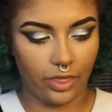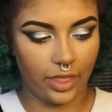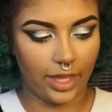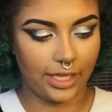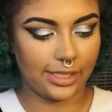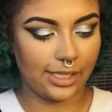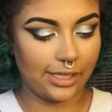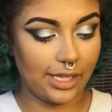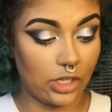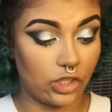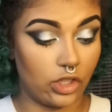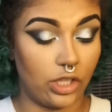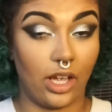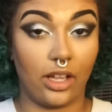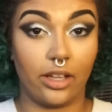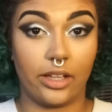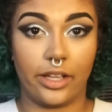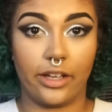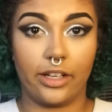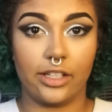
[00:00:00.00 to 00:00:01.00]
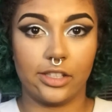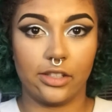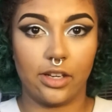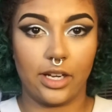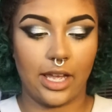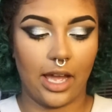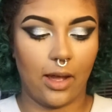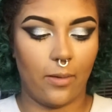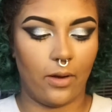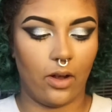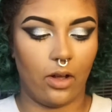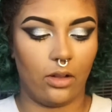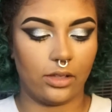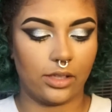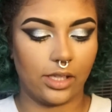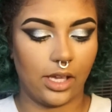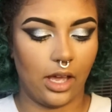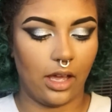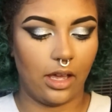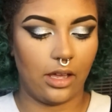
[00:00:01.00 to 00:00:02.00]
This is actually on clearance right now at
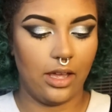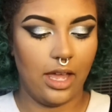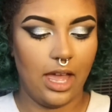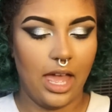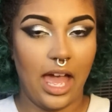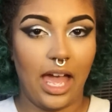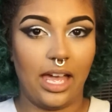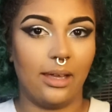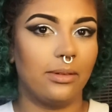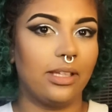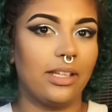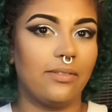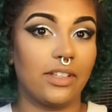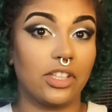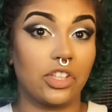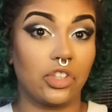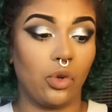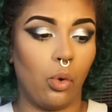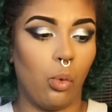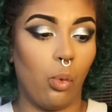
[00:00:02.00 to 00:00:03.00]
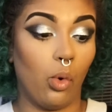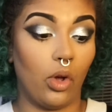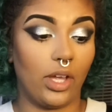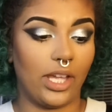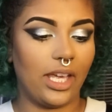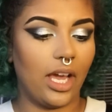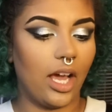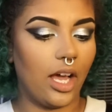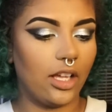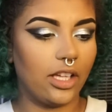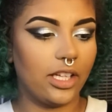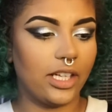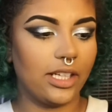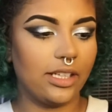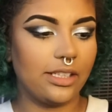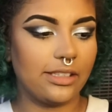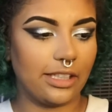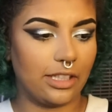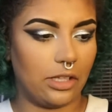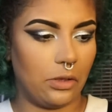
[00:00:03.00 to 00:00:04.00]
Ulta. I believe it's
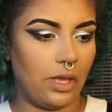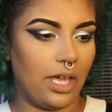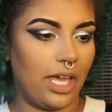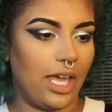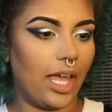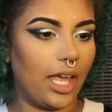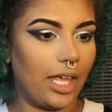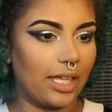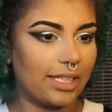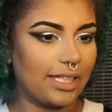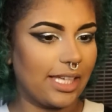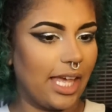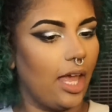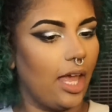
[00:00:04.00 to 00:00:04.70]
$20 and you get